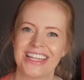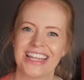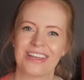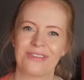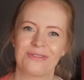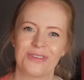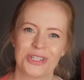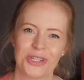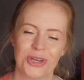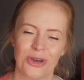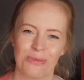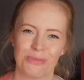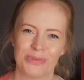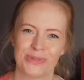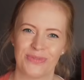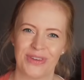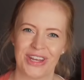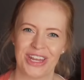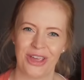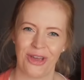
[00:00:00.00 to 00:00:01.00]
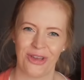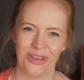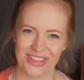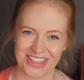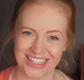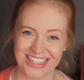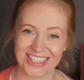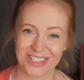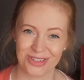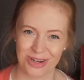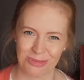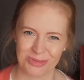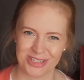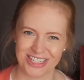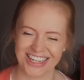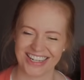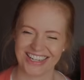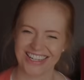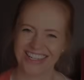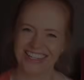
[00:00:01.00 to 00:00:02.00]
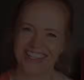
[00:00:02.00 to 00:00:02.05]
link for Tom's video in the description.